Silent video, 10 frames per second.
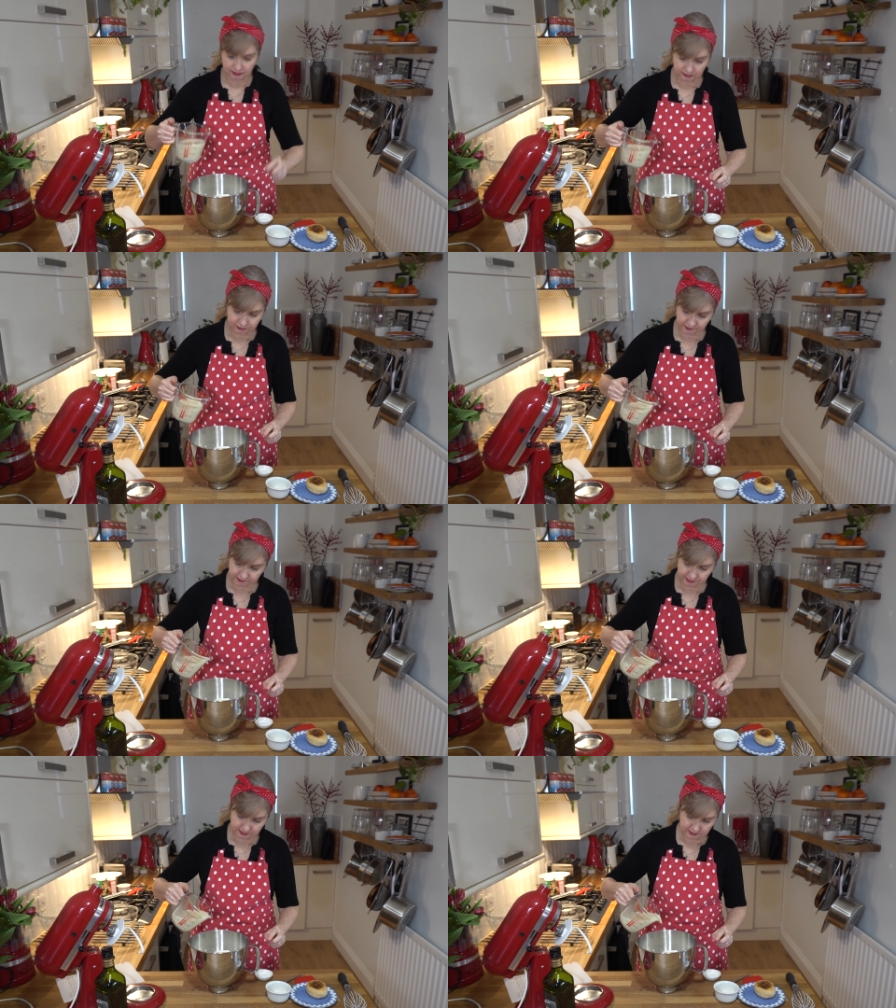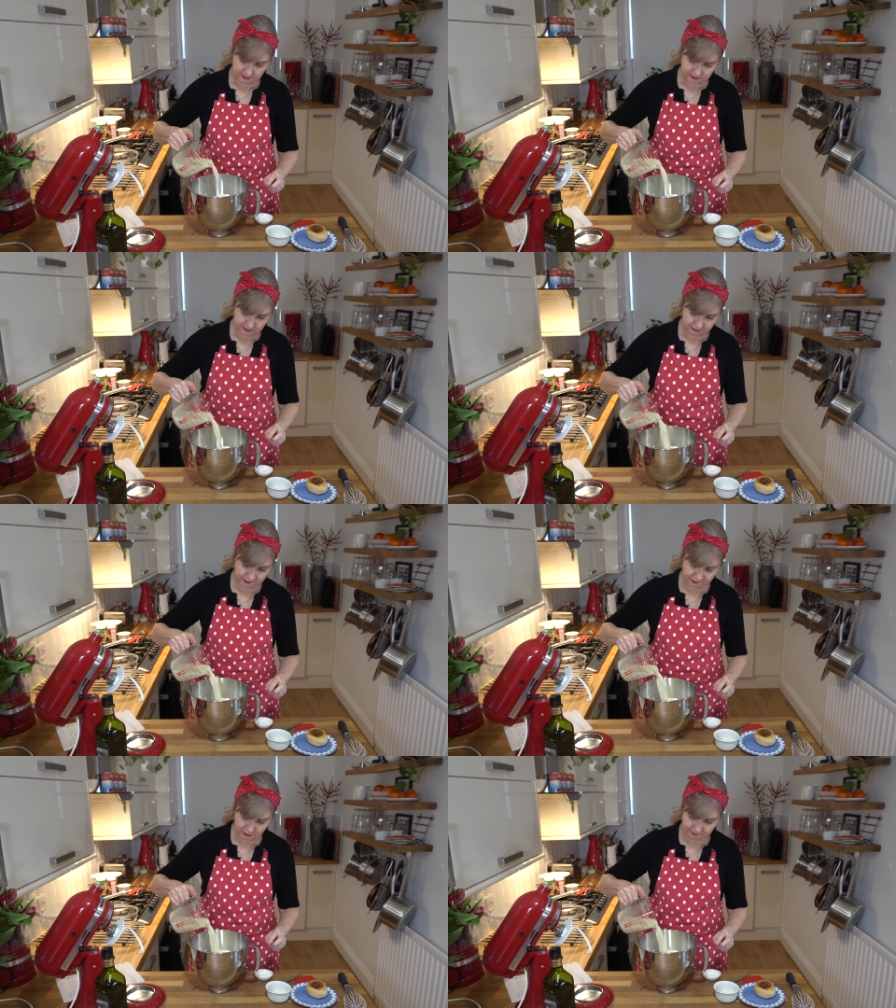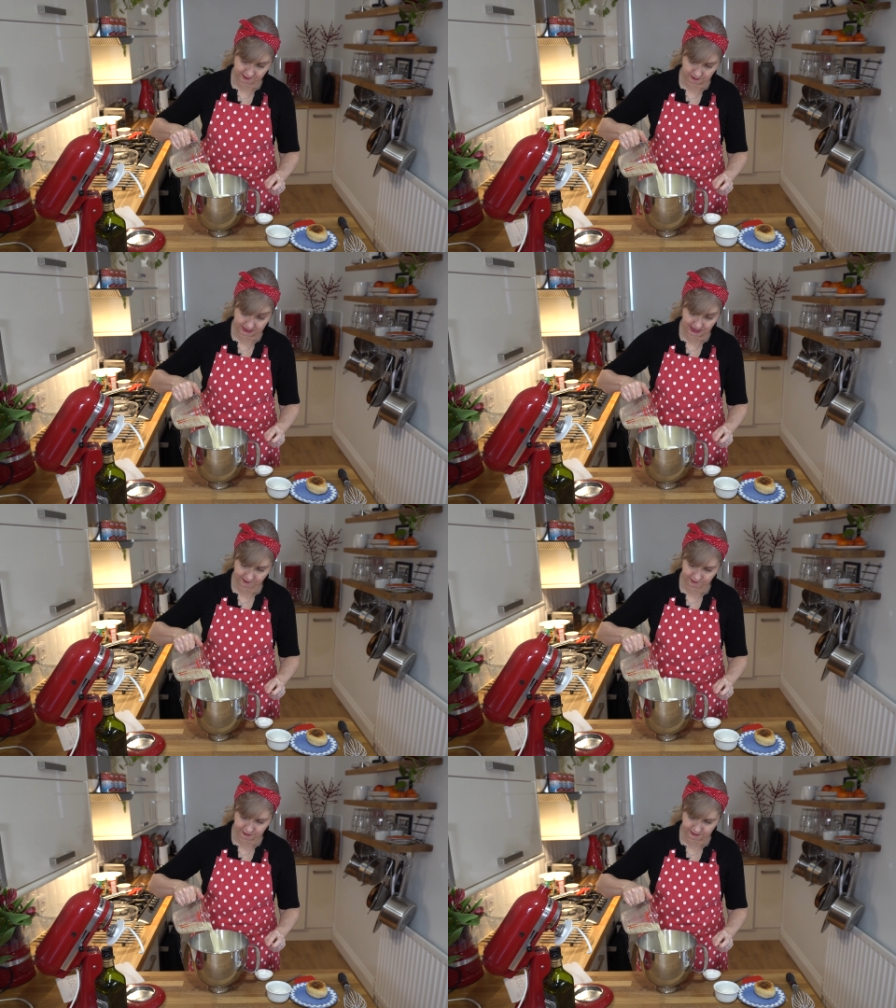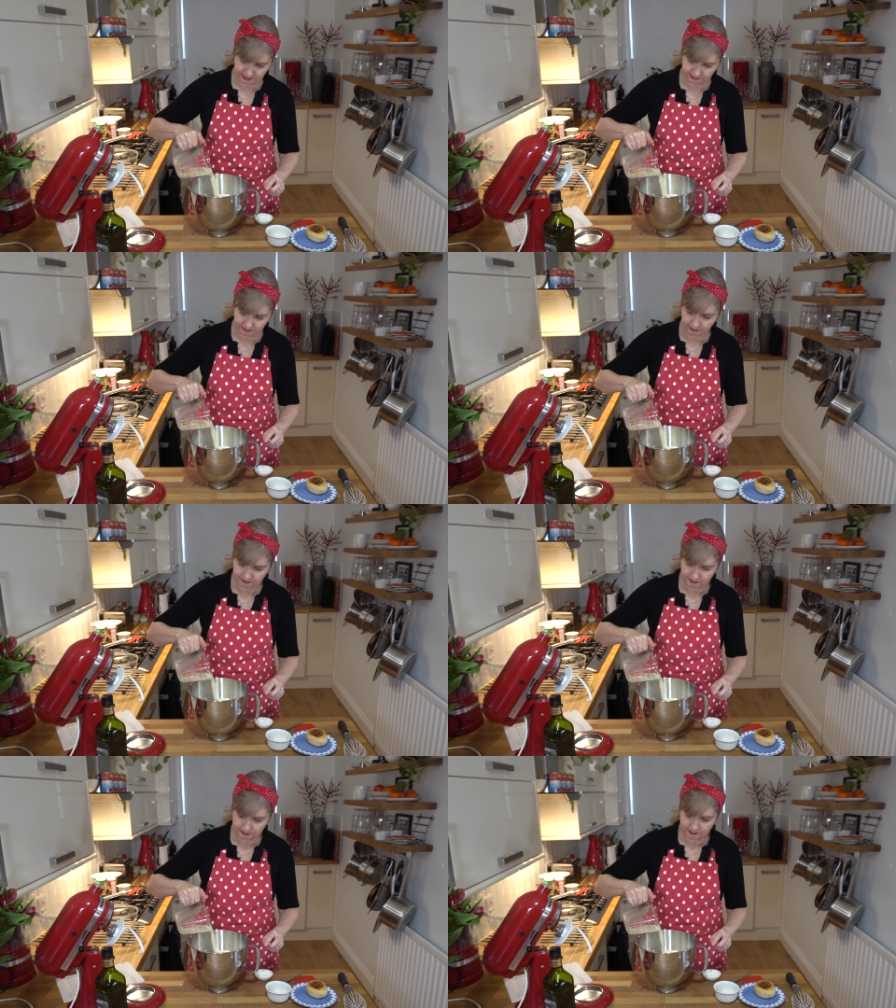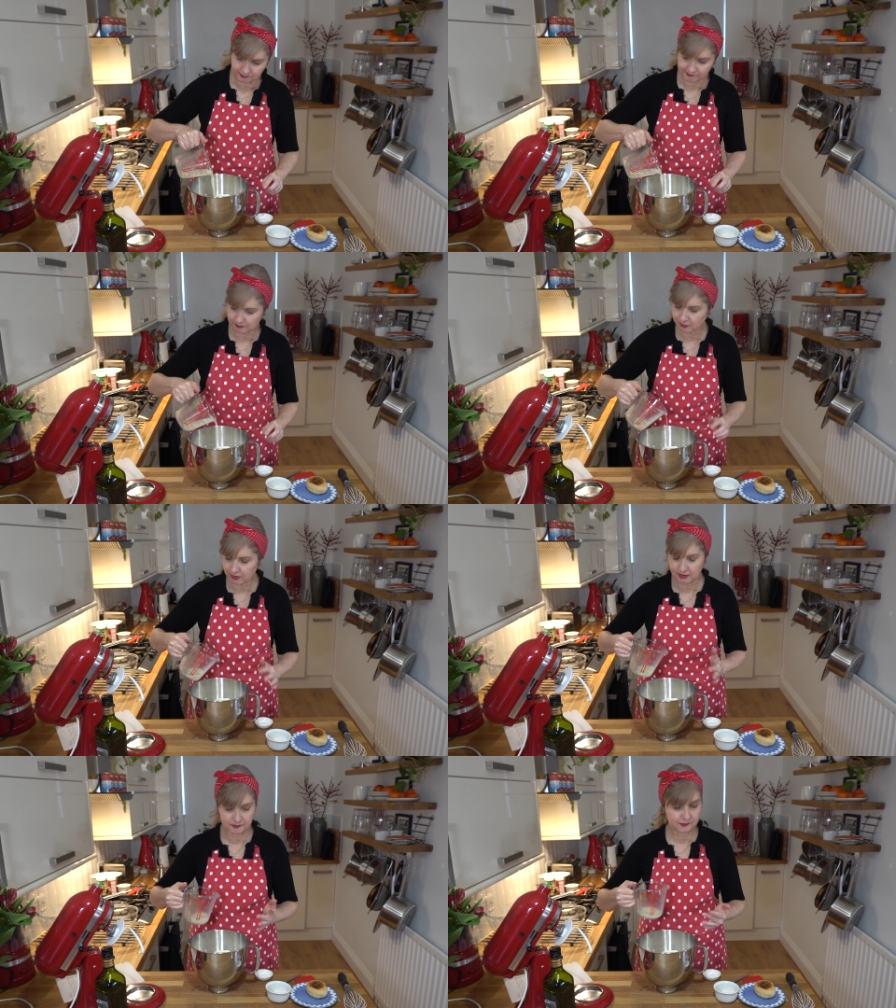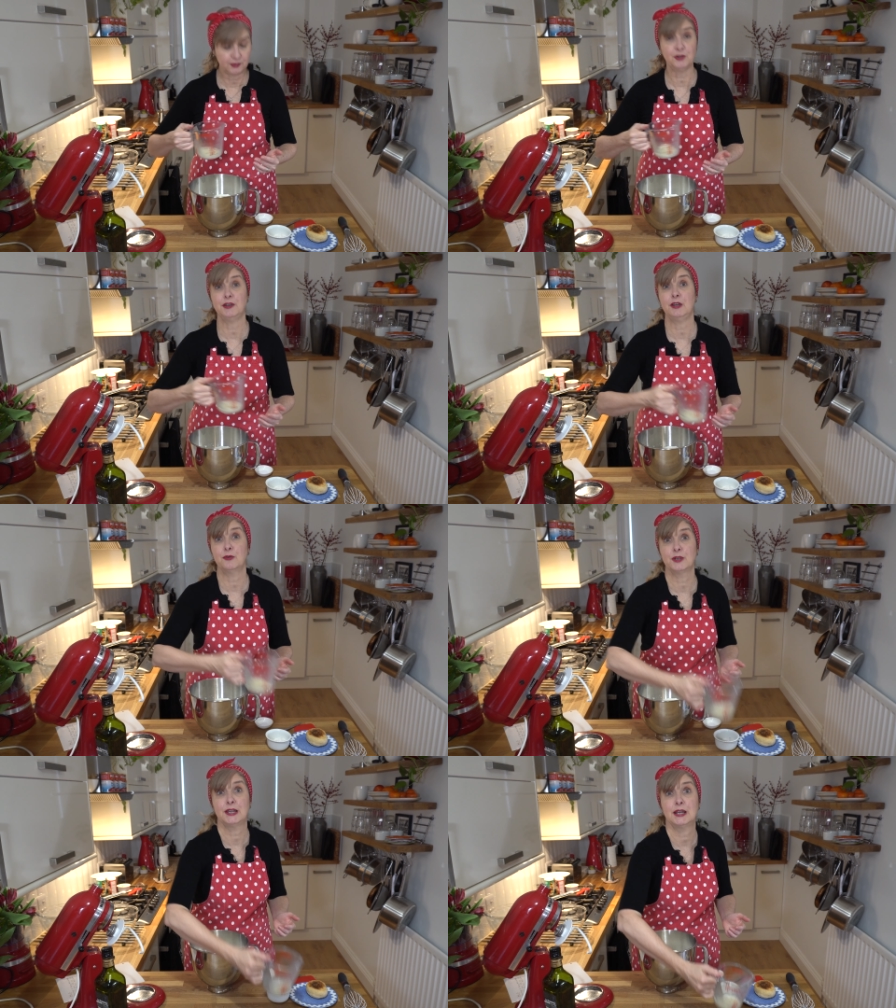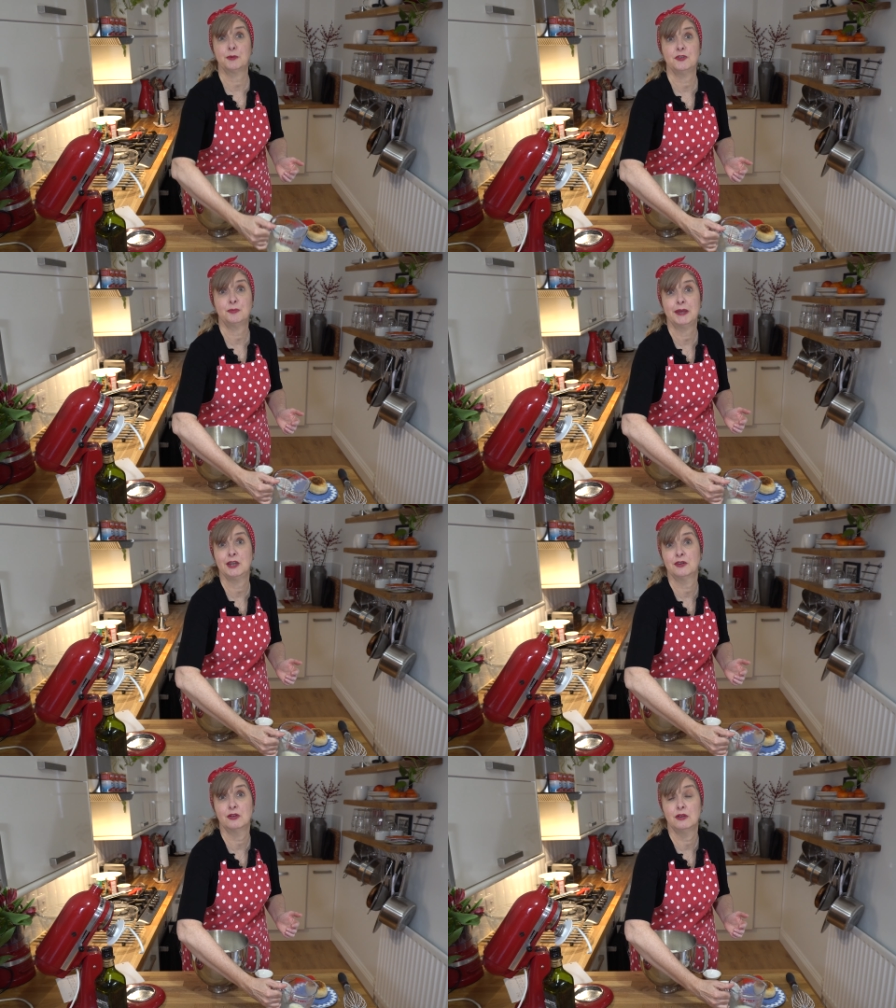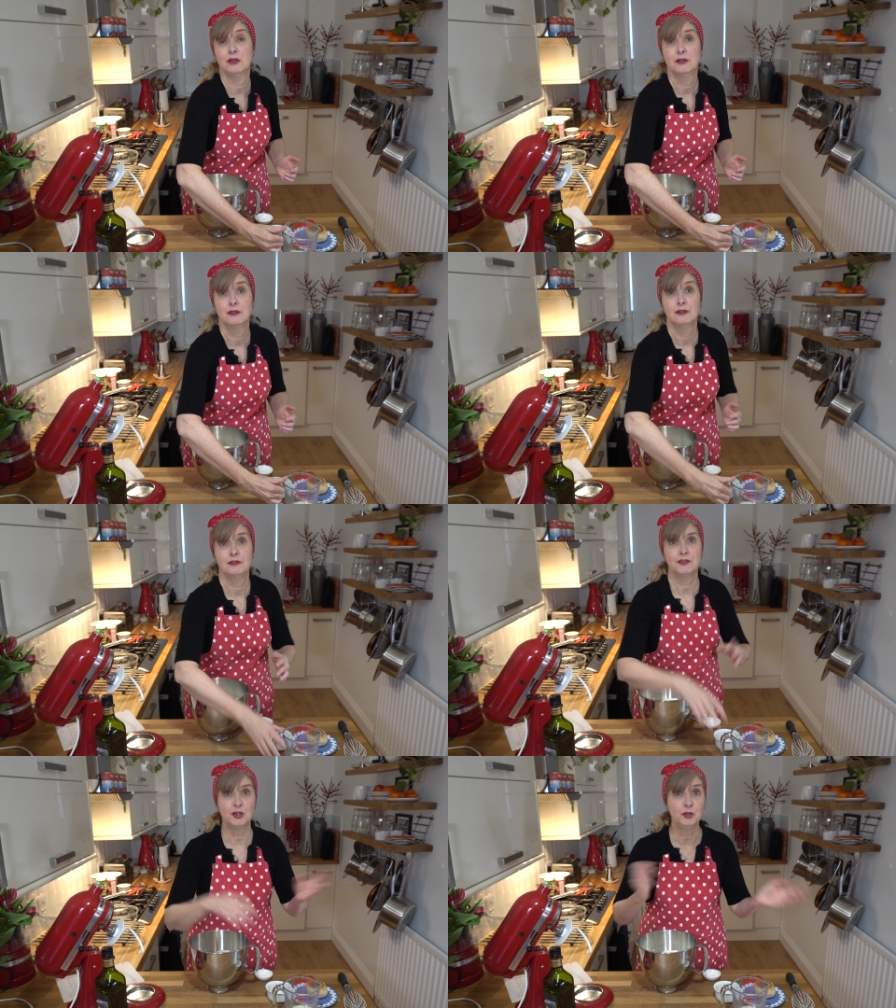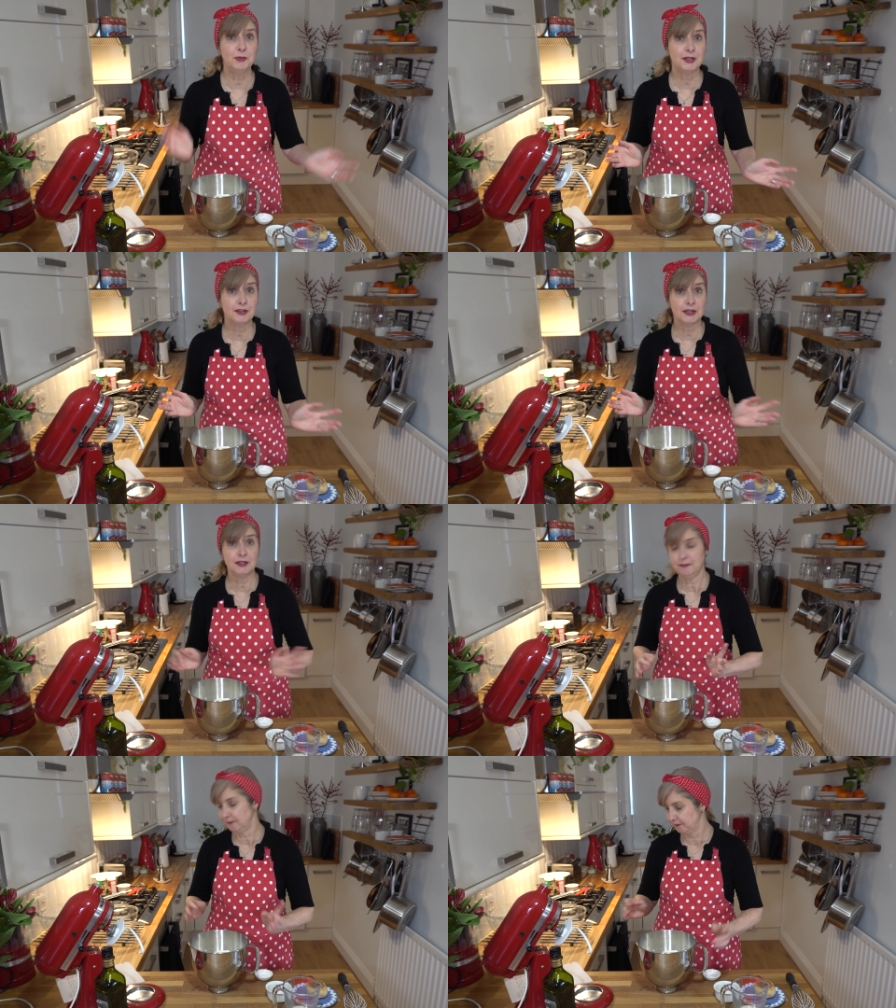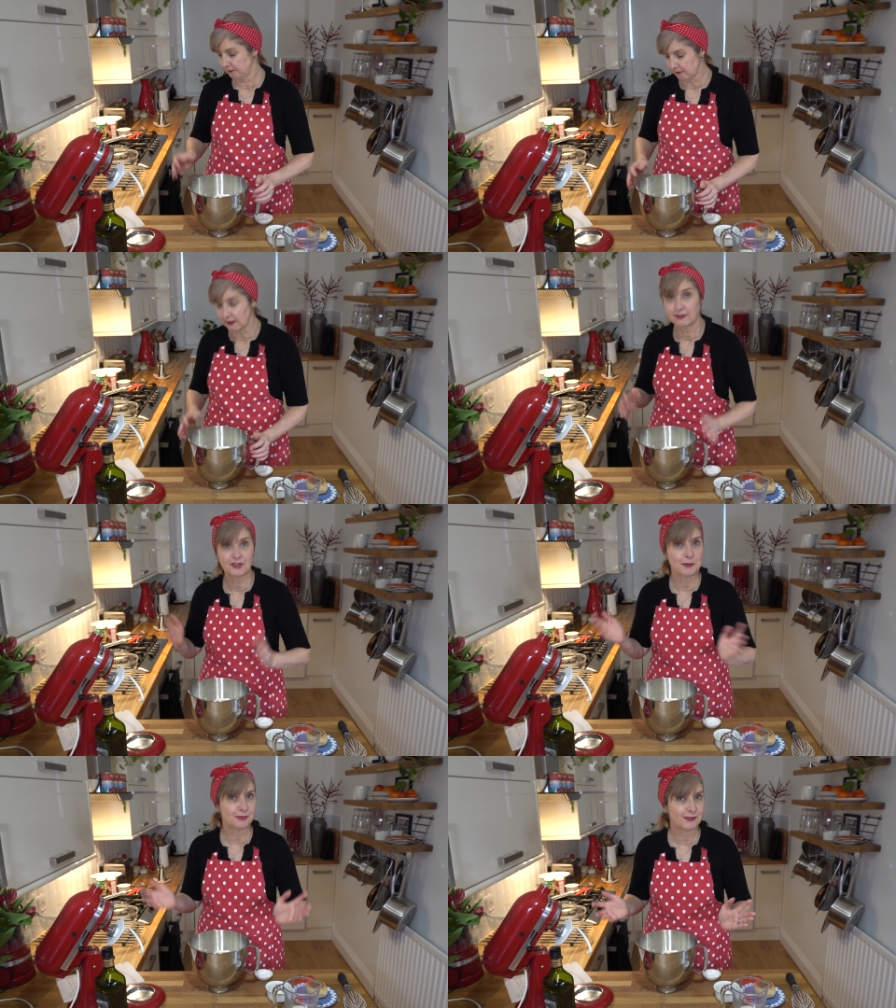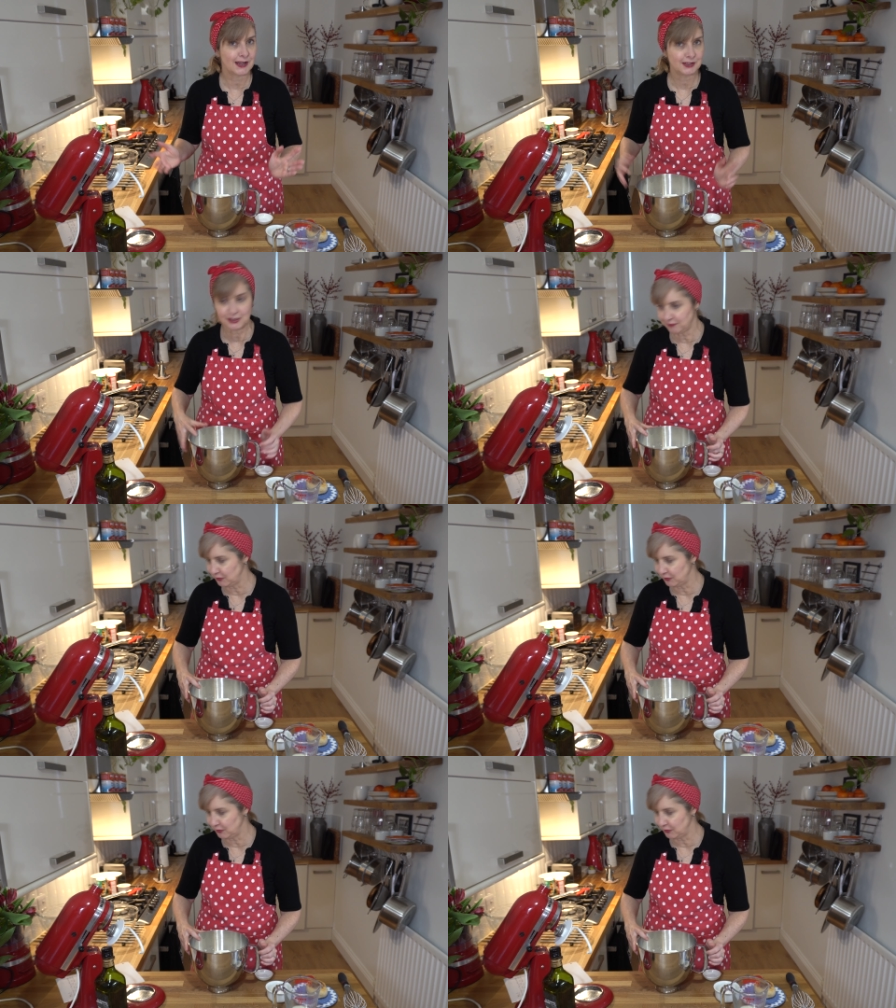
I'll just reserve some in case I don't need it, because sometimes you don't need all your liquid depending on the humidity, type of flour you've